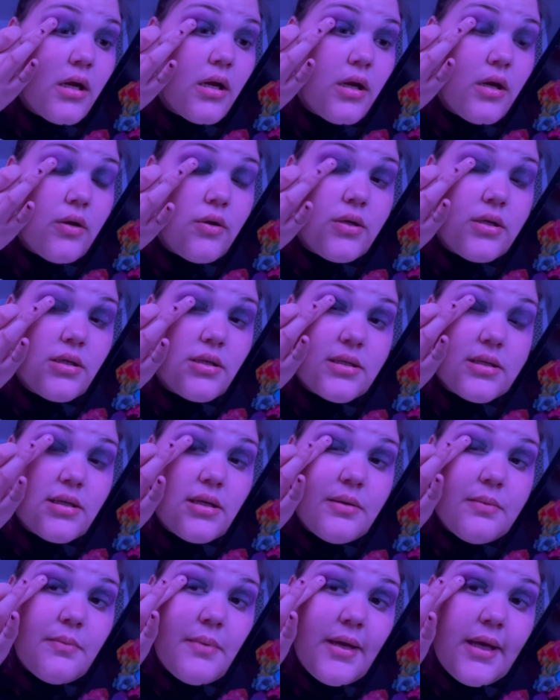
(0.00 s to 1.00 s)
we're just
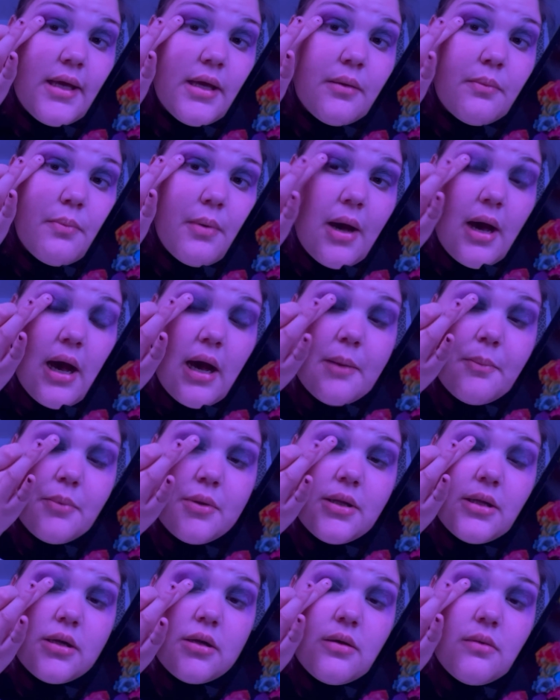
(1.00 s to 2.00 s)
gonna make it pop
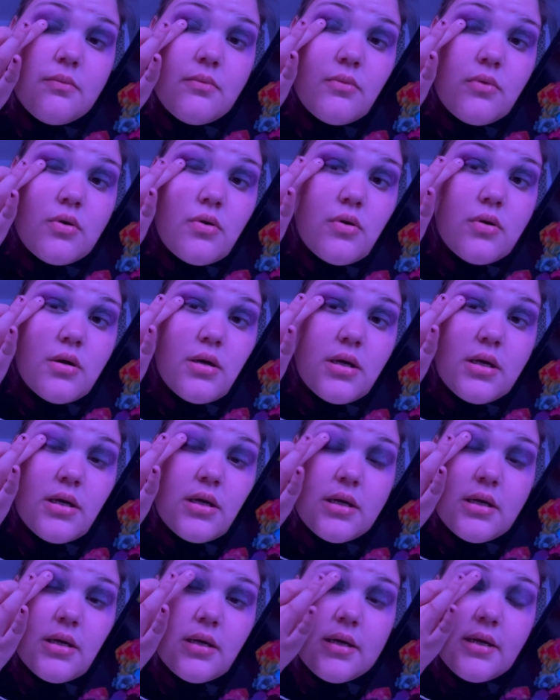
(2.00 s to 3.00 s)
a little
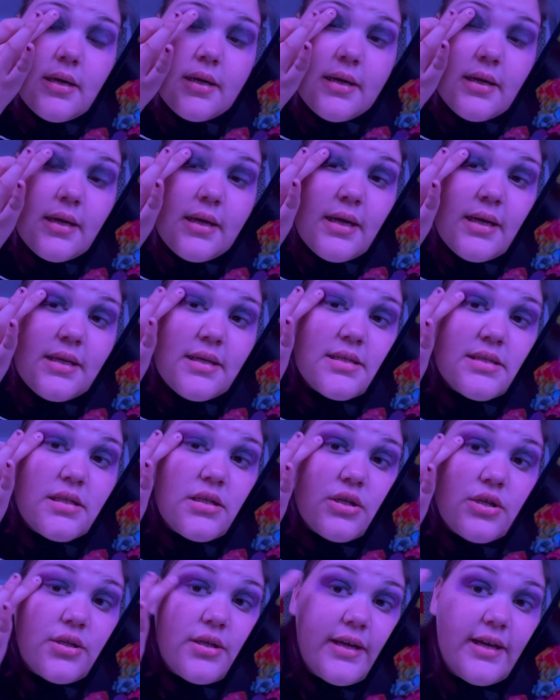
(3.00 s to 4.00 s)
more. It doesn't
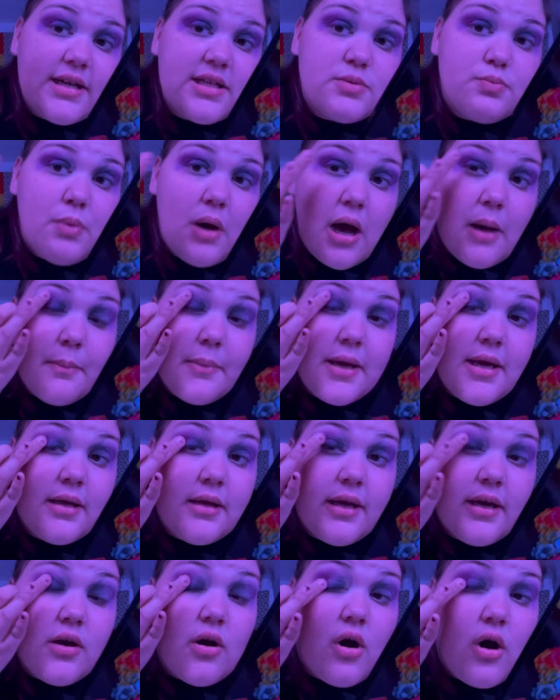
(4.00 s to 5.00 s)
look like it's popping
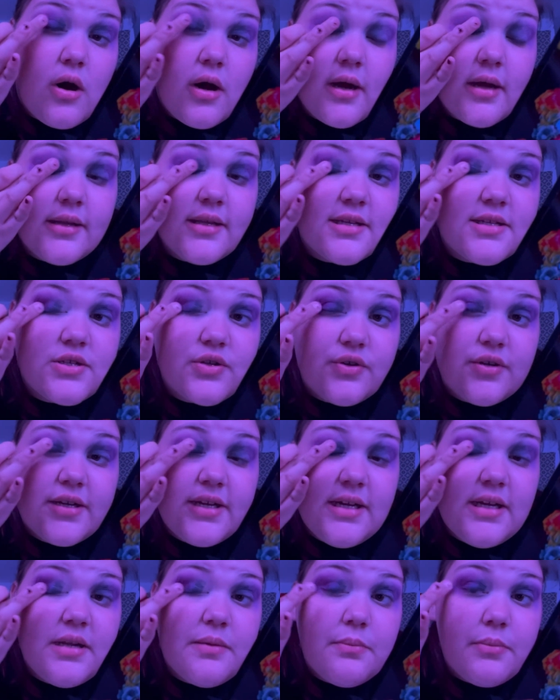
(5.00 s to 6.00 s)
like on
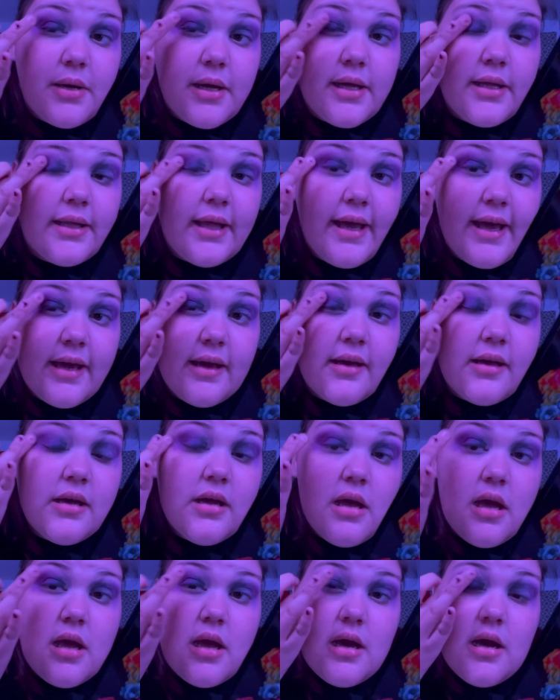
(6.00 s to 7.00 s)
screen, but like
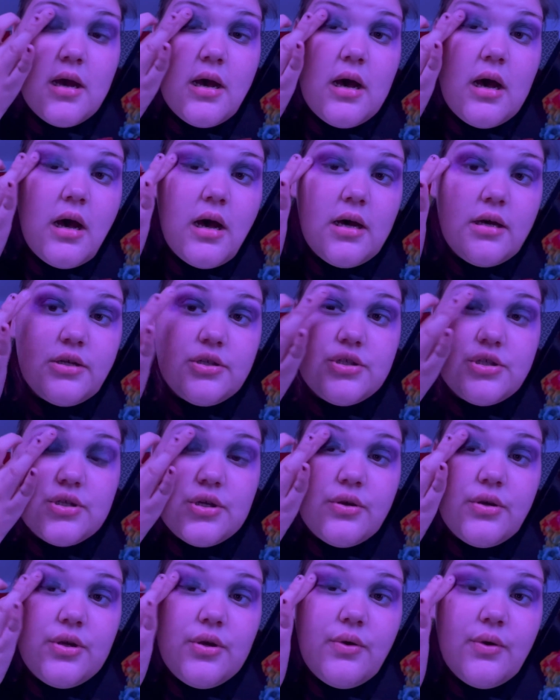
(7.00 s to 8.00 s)
I'll show
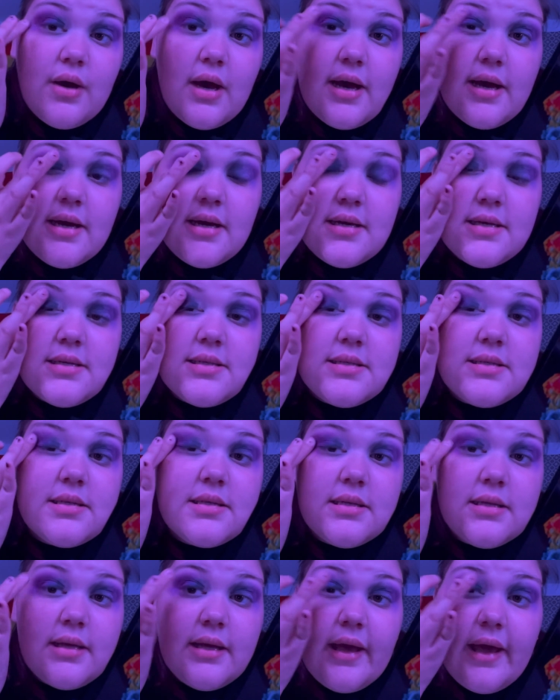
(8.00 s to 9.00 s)
you guys
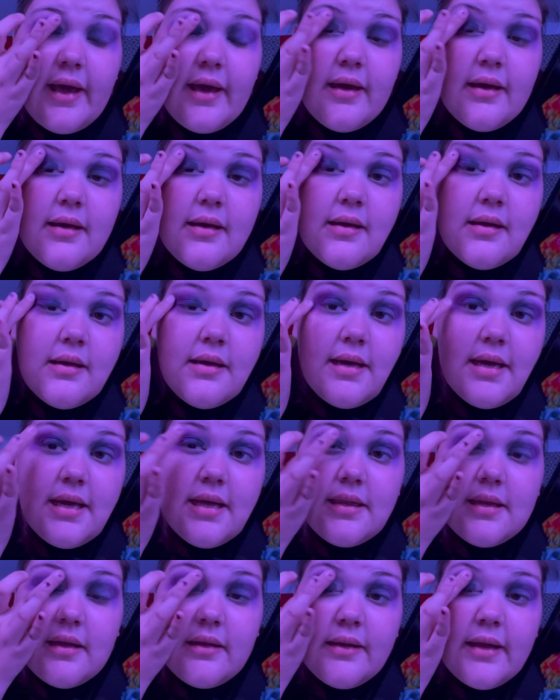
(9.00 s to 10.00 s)
like
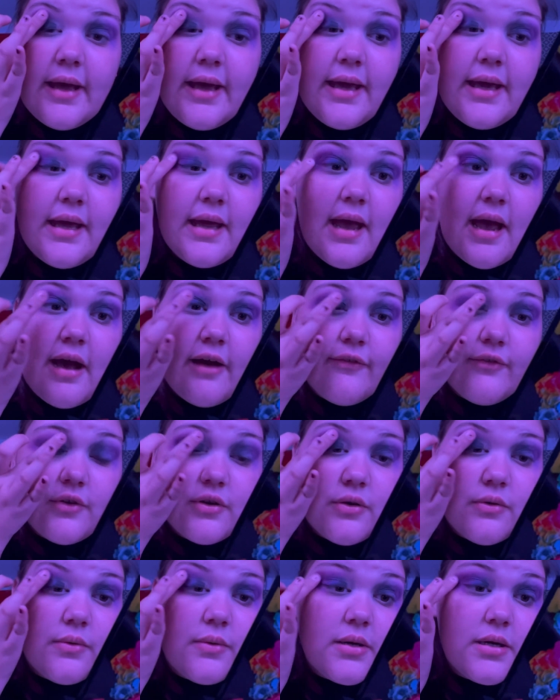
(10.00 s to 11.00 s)
in the light
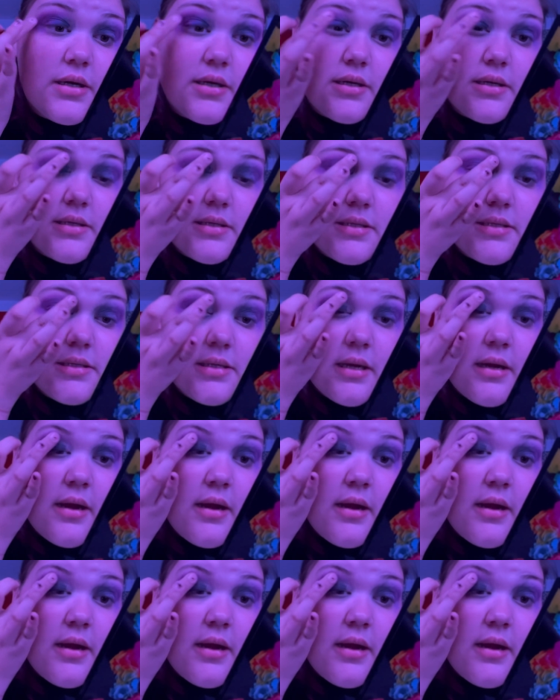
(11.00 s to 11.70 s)
afterwards